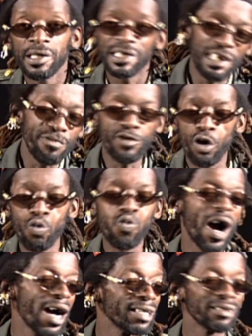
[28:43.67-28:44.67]
give you a
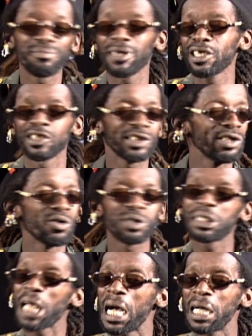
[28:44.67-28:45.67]
want, make you say you
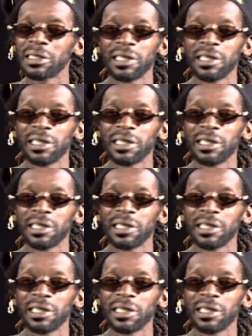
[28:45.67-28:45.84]
can't,